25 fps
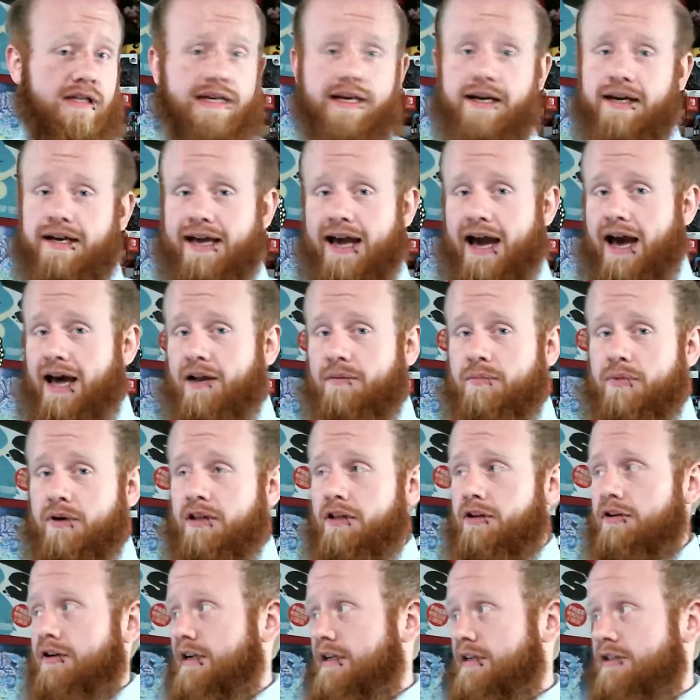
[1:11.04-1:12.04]
a
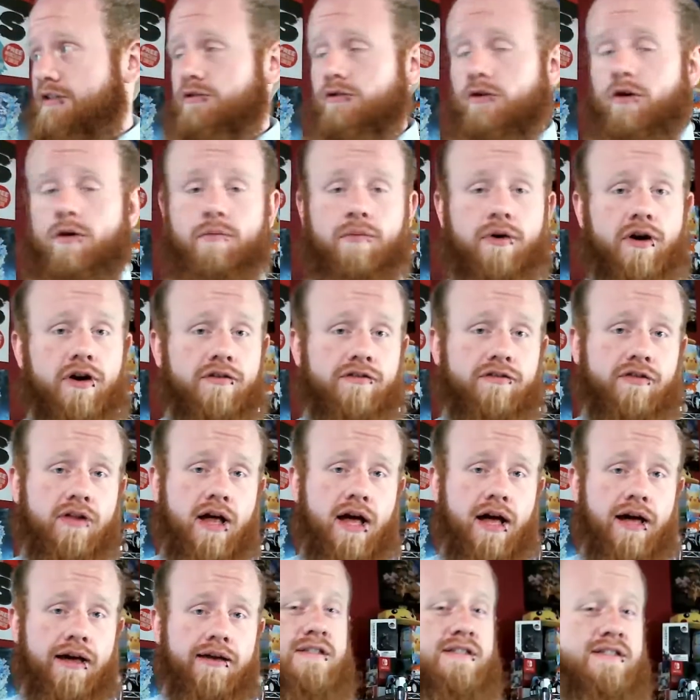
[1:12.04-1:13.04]
caterpillar into a
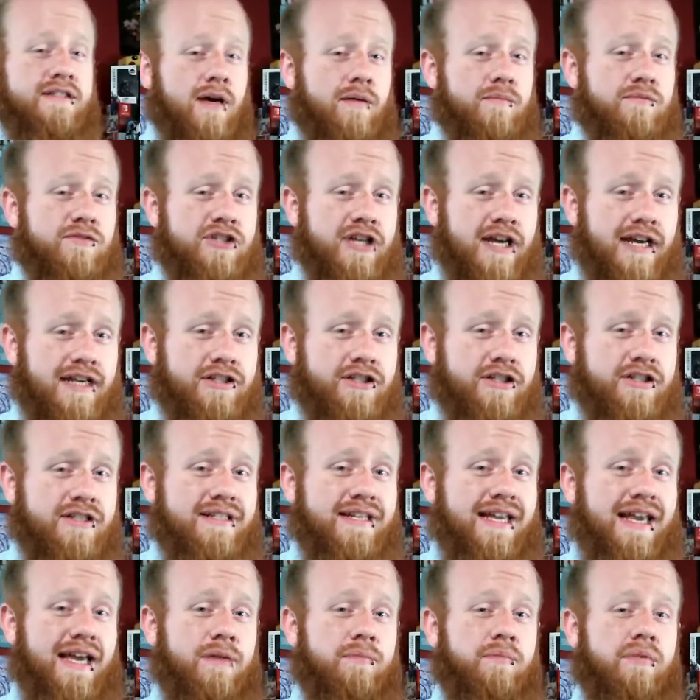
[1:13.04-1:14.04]
butterfly. Some changes
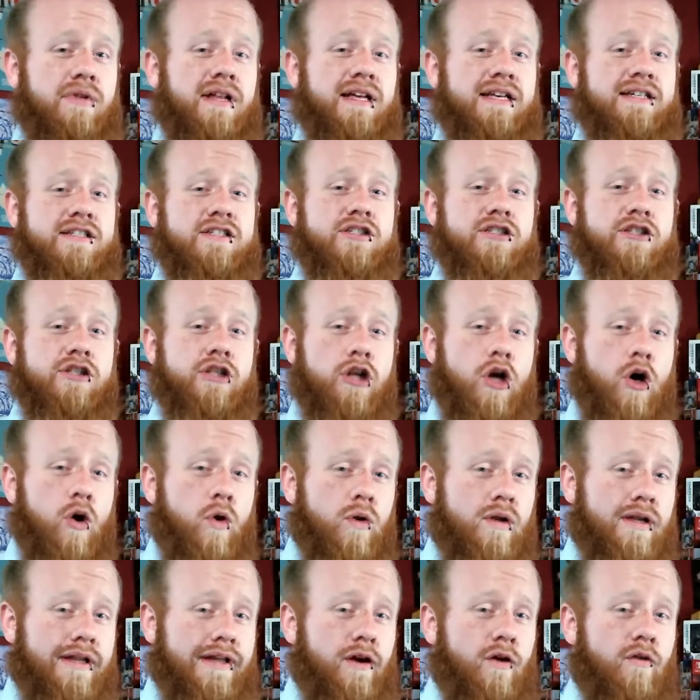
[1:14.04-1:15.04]
take place
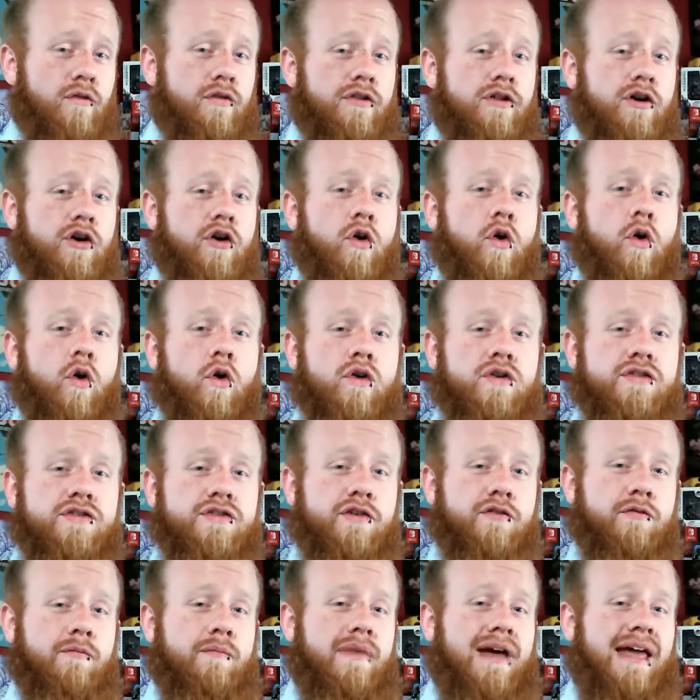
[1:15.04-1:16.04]
slowly over the course
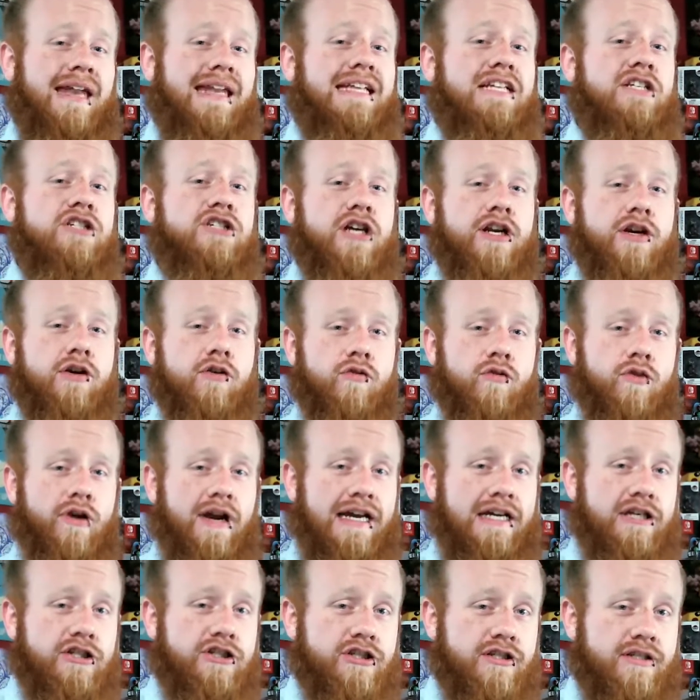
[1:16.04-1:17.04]
of many
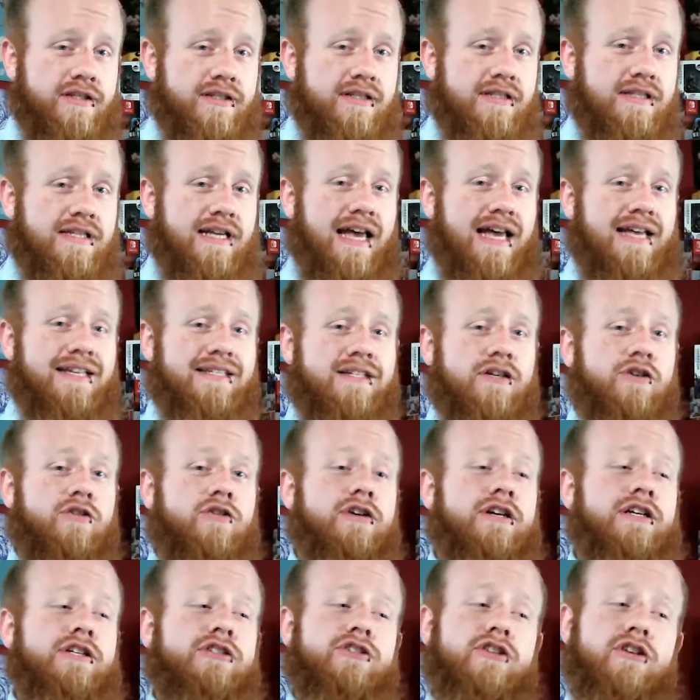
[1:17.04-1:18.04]
generations as the
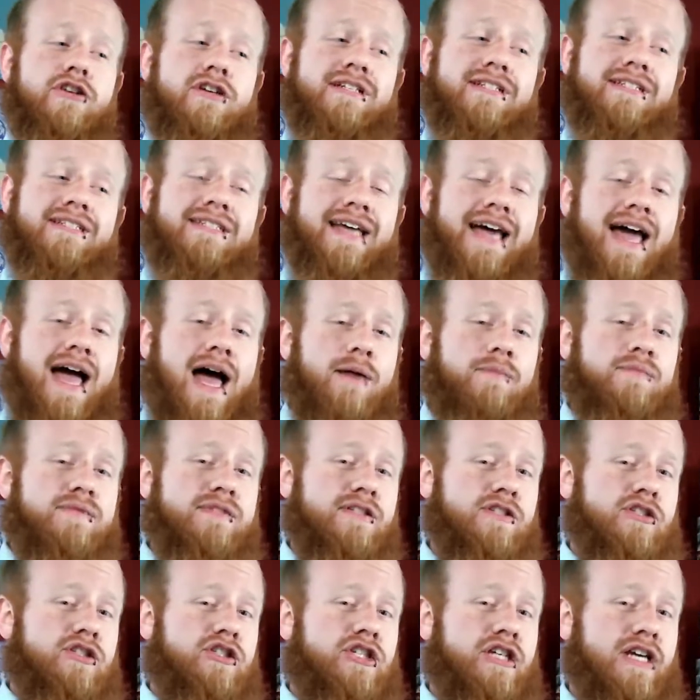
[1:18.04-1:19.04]
creature adapts
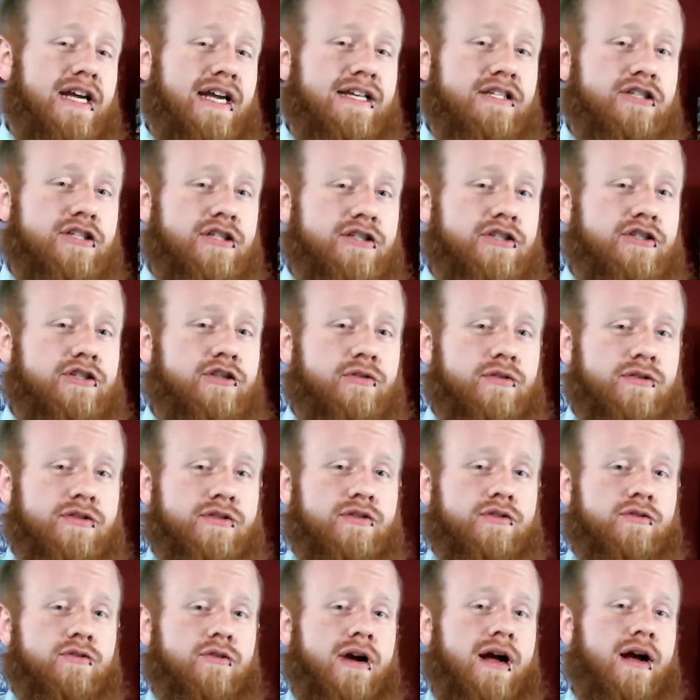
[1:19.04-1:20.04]
and changes to its
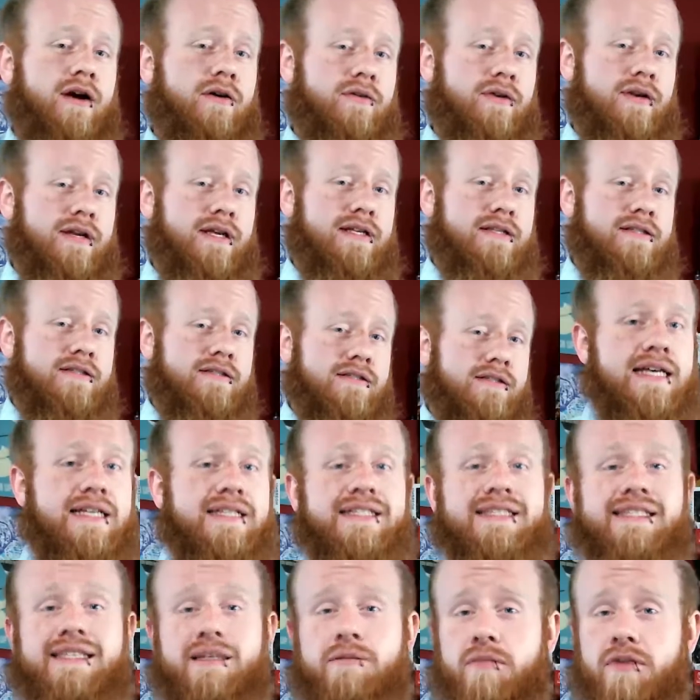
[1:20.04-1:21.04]
surroundings.
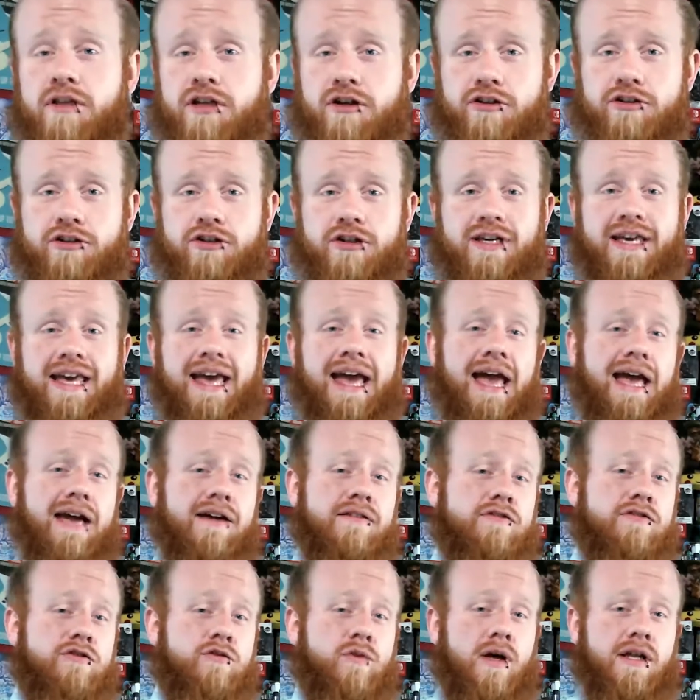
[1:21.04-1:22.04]
Similar to
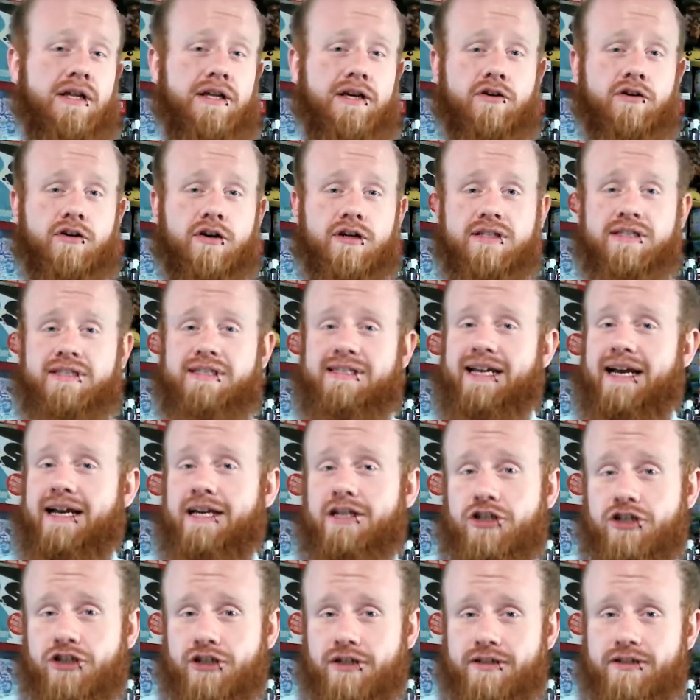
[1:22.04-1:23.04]
cave-dwelling
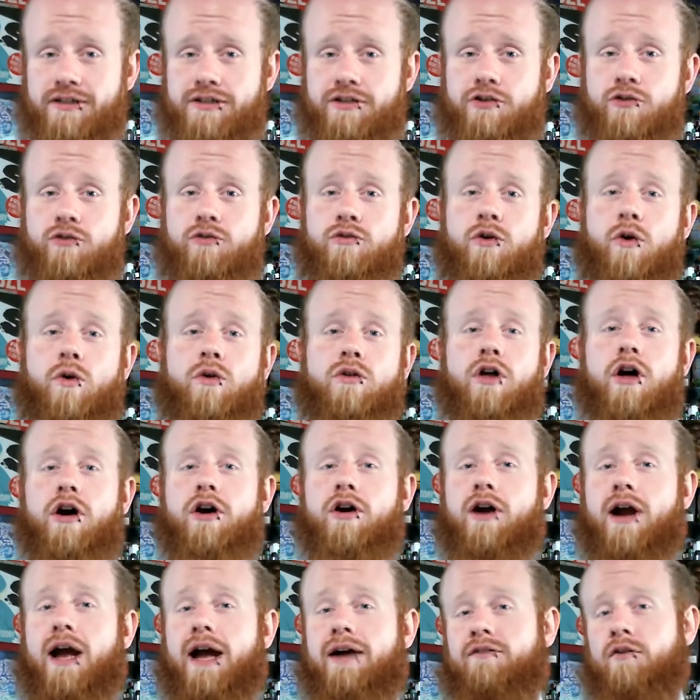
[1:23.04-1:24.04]
crustaceans who no
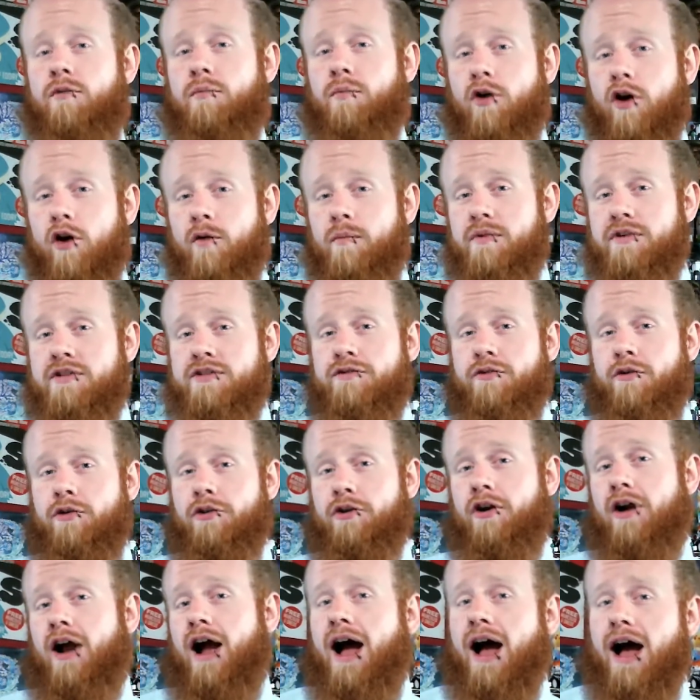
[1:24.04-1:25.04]
longer have a purpose for
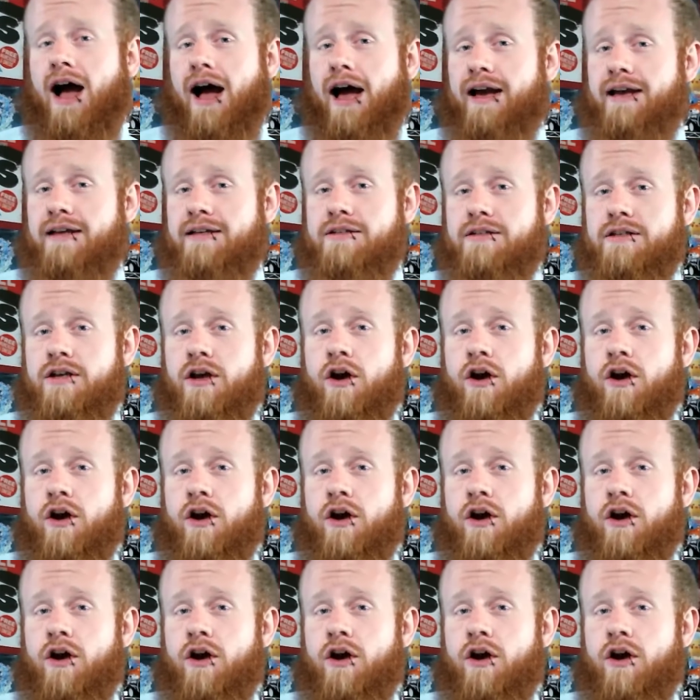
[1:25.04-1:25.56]
their eyes,